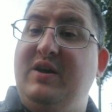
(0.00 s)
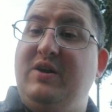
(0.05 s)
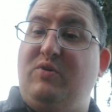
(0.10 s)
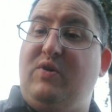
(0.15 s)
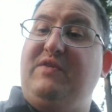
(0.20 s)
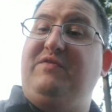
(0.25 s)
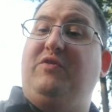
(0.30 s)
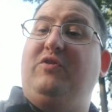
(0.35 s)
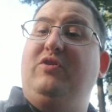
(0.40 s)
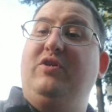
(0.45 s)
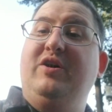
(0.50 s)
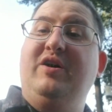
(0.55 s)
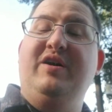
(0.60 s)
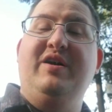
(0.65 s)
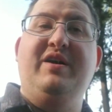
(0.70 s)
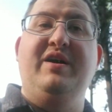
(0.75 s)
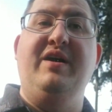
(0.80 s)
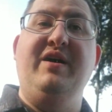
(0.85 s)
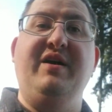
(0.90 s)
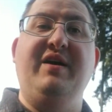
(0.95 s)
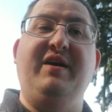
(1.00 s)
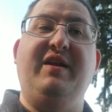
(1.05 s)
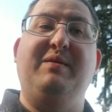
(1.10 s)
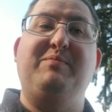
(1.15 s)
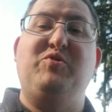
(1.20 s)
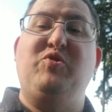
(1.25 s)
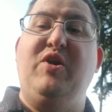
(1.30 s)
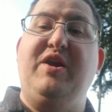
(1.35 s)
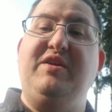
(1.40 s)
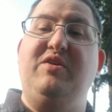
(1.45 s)
grateful and
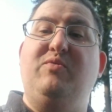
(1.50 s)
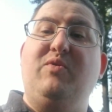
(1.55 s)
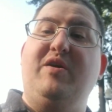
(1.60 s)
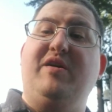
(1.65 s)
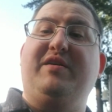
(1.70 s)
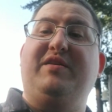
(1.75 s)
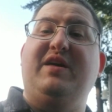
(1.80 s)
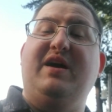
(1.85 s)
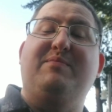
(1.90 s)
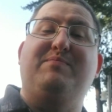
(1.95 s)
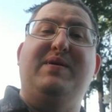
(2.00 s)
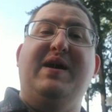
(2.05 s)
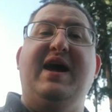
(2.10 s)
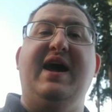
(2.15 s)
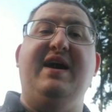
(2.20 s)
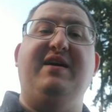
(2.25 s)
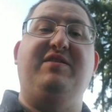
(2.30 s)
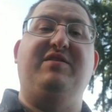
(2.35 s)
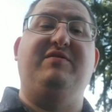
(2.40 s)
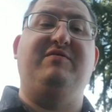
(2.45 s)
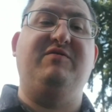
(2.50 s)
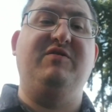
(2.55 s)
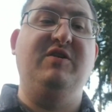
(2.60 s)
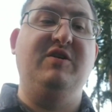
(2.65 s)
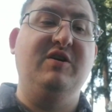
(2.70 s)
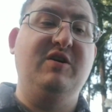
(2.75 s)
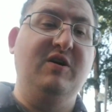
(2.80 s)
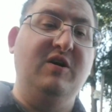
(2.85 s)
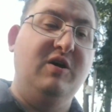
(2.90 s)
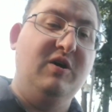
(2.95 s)
I'm trying to walk that path of
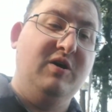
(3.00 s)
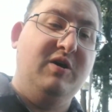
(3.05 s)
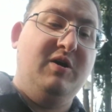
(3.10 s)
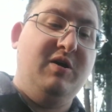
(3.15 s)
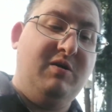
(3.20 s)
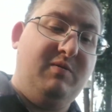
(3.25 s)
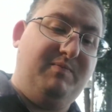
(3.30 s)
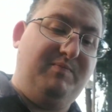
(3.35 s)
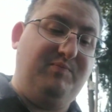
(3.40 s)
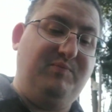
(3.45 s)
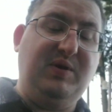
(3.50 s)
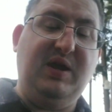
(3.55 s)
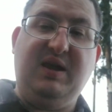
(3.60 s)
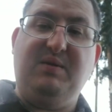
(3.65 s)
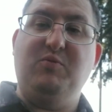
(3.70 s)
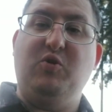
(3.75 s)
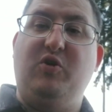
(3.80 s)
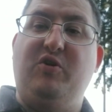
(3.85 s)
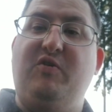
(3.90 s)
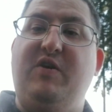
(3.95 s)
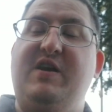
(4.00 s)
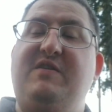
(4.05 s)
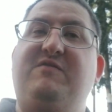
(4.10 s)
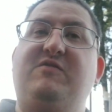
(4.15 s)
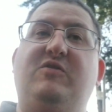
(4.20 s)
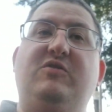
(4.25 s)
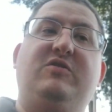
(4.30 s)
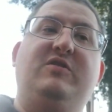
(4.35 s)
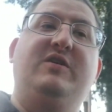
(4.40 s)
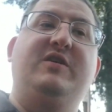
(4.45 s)
being more
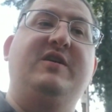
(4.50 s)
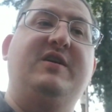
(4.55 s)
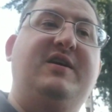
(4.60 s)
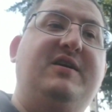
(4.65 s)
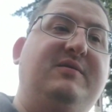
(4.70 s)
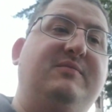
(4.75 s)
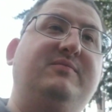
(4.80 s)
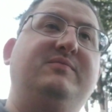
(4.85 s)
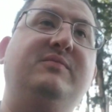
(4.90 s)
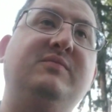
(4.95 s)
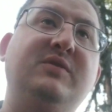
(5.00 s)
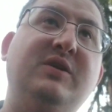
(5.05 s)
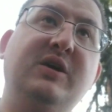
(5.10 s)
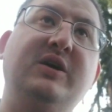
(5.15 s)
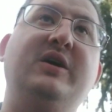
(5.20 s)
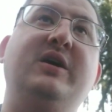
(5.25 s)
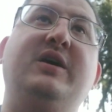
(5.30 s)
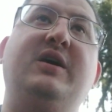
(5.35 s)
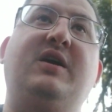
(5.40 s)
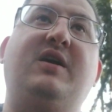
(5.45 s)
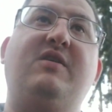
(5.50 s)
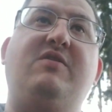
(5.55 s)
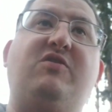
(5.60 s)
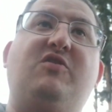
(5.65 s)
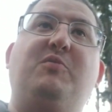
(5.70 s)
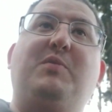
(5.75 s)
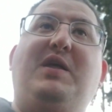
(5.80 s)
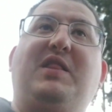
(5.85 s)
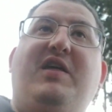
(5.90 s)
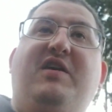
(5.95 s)
grateful and
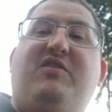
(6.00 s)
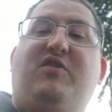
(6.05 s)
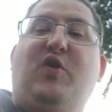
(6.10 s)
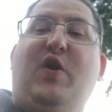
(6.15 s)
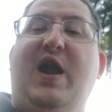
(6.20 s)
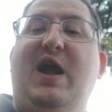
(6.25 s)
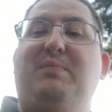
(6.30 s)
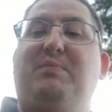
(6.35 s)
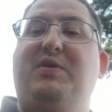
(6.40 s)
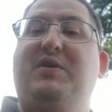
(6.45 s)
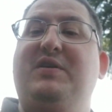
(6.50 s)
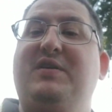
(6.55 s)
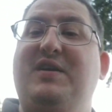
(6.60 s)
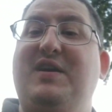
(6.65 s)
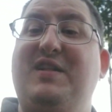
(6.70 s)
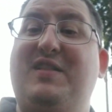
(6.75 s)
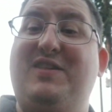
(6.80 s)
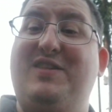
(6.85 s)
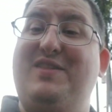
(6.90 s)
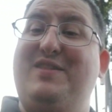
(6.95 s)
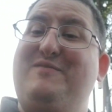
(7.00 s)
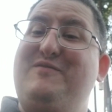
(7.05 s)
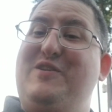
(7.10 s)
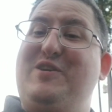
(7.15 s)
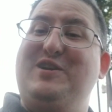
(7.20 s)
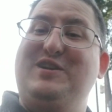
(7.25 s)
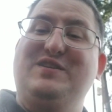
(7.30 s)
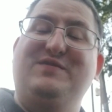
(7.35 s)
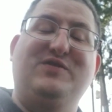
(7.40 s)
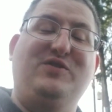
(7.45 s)
consuming less crap. It's
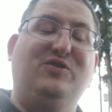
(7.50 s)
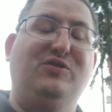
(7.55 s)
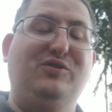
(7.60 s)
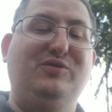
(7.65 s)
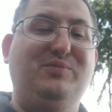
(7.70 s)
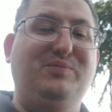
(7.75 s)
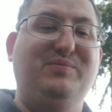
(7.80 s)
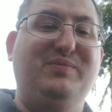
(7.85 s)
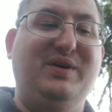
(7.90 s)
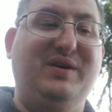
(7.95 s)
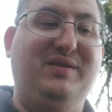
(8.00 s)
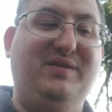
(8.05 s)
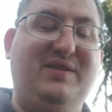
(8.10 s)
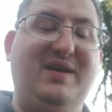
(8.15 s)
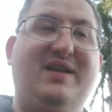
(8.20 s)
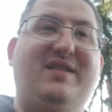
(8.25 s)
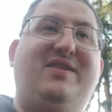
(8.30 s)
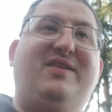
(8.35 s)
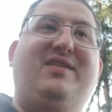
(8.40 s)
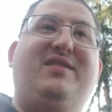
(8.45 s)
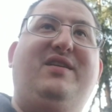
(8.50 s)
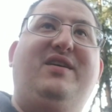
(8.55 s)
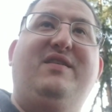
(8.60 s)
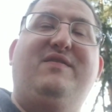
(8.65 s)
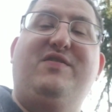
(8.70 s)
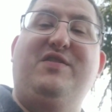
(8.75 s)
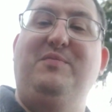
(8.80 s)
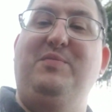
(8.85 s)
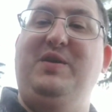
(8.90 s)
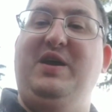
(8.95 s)
very difficult, but that's
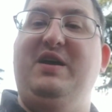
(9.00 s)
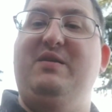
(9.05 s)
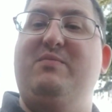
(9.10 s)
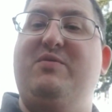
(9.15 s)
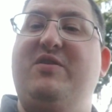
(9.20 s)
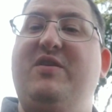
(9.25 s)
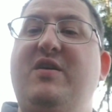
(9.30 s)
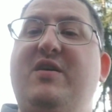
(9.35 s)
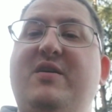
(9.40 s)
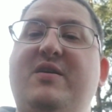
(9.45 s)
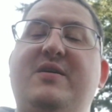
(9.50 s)
life sometimes.